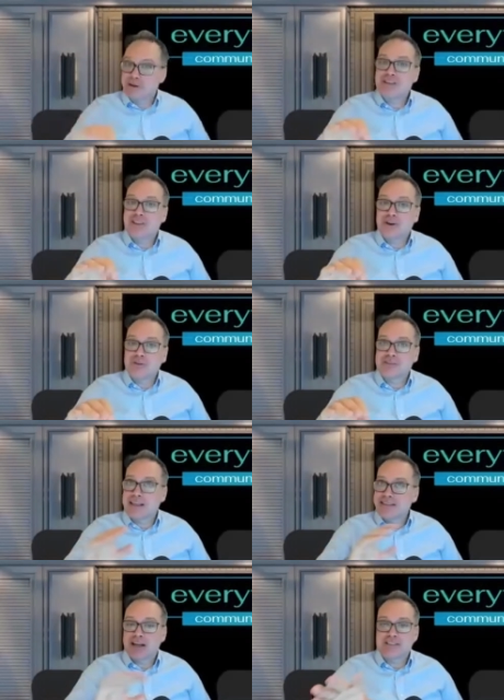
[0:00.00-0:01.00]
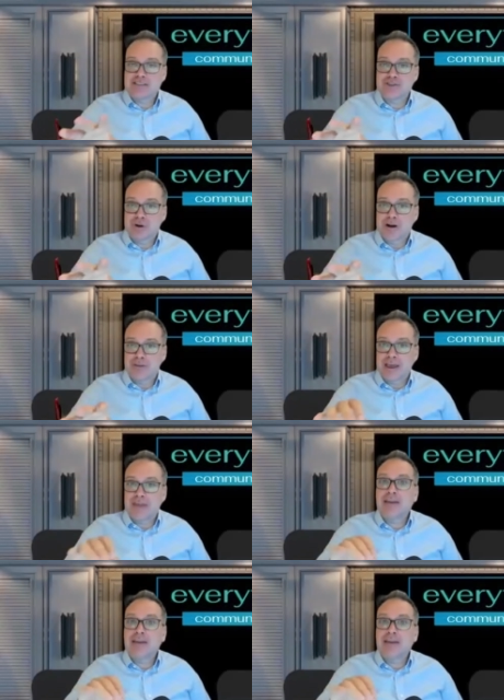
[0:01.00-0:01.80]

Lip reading: especially those, that's not just a Toronto thing.